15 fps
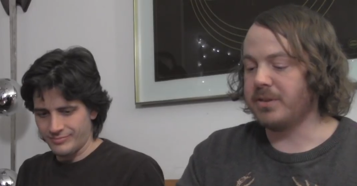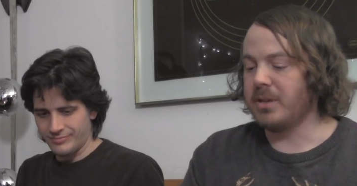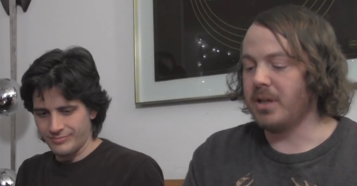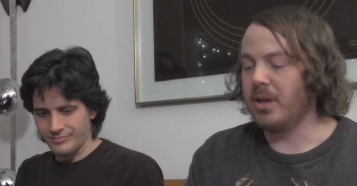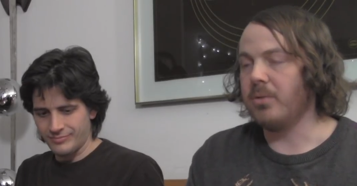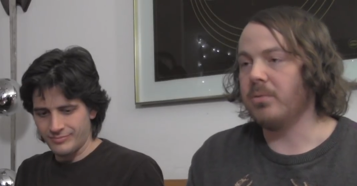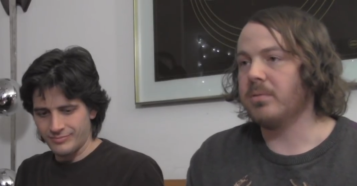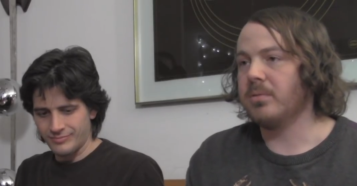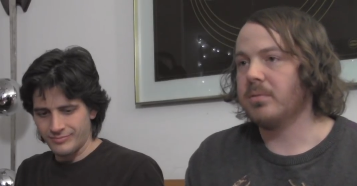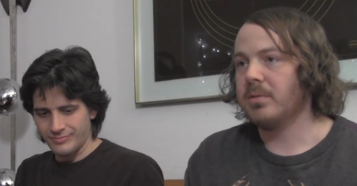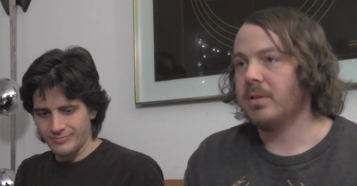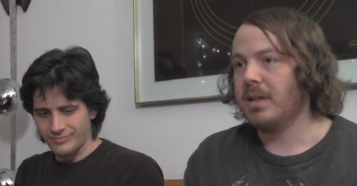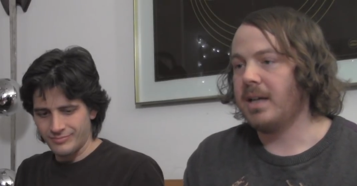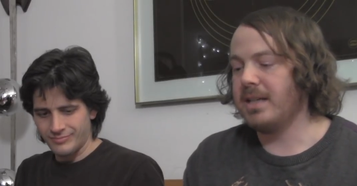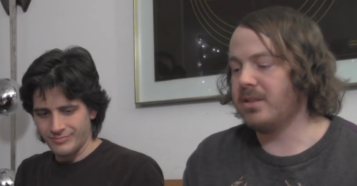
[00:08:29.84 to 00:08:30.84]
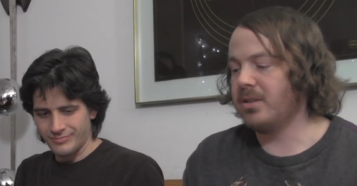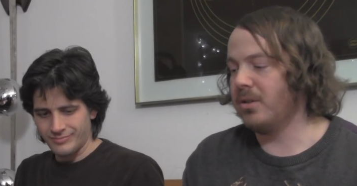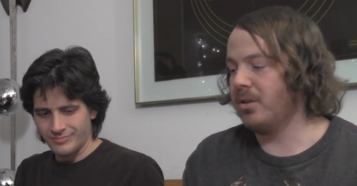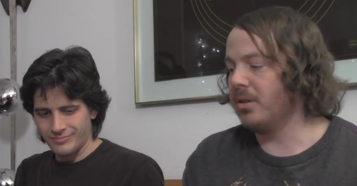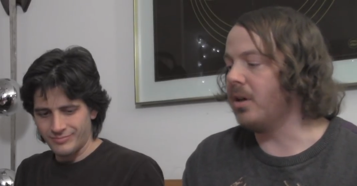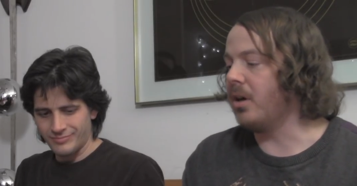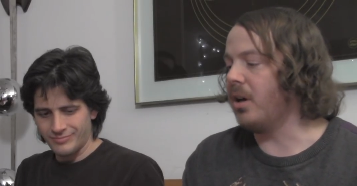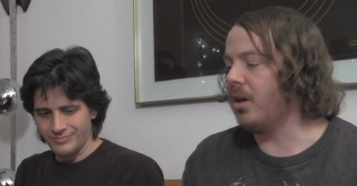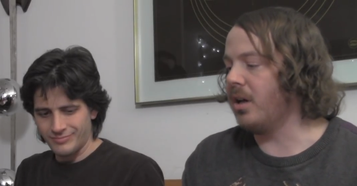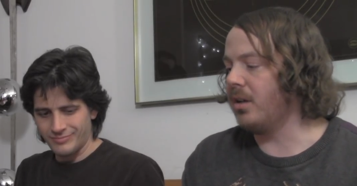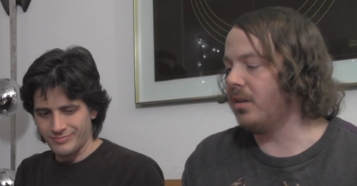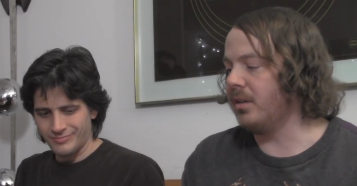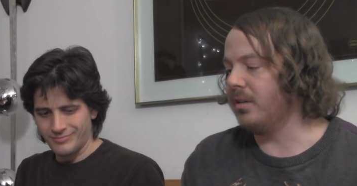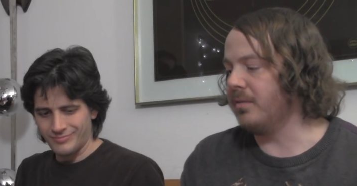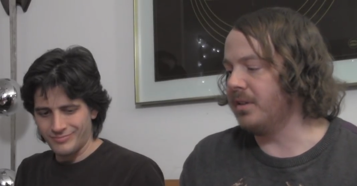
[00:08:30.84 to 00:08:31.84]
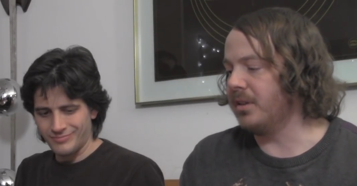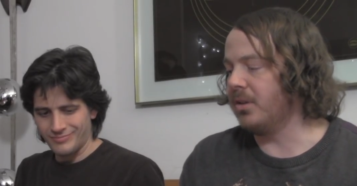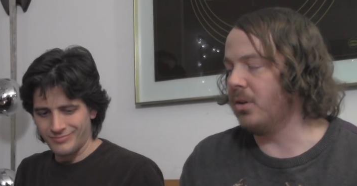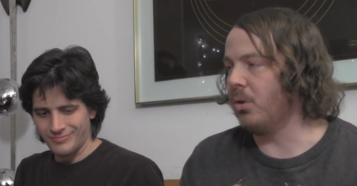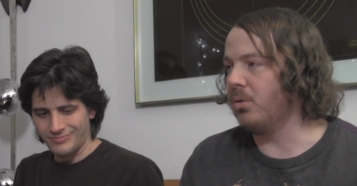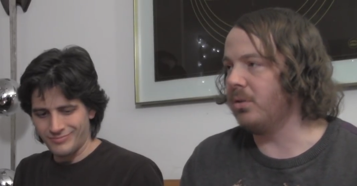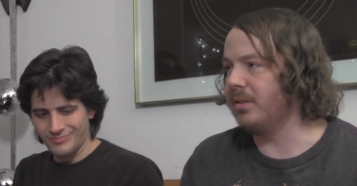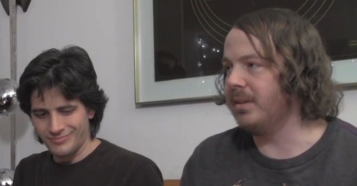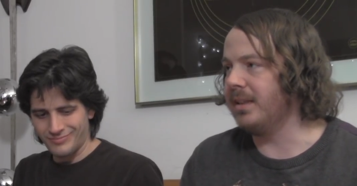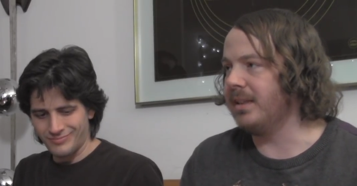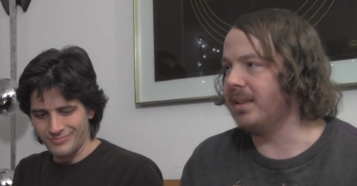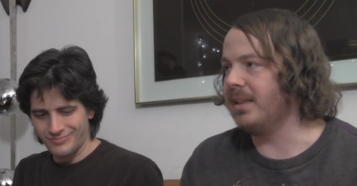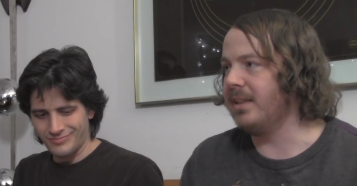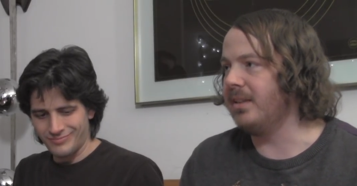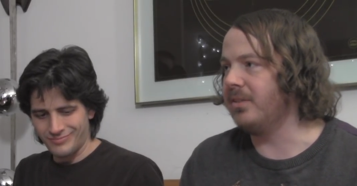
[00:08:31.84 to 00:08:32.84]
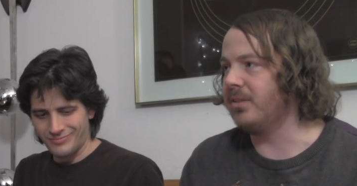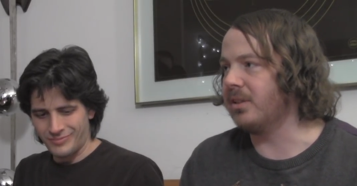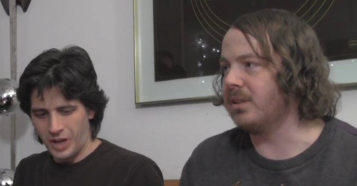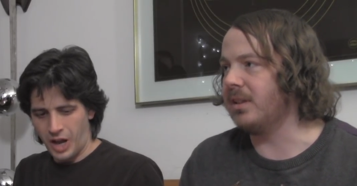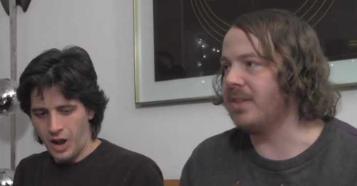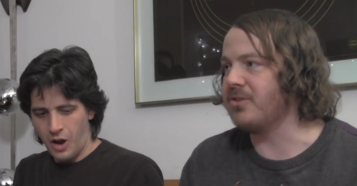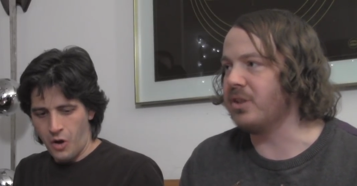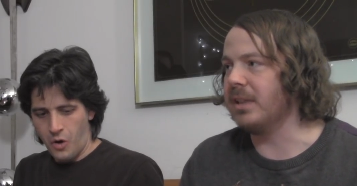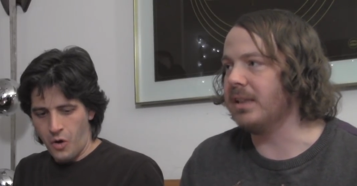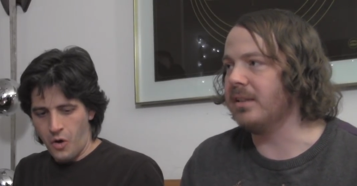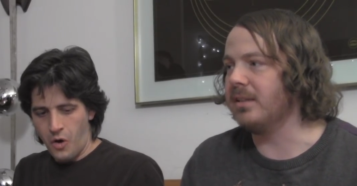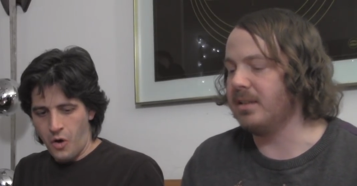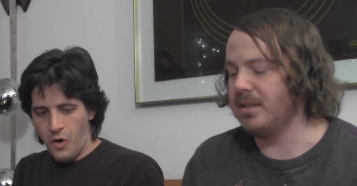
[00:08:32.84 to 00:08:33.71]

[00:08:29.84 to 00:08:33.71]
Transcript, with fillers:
Speaker 1: Stone. I turn all of the gold that he's clutching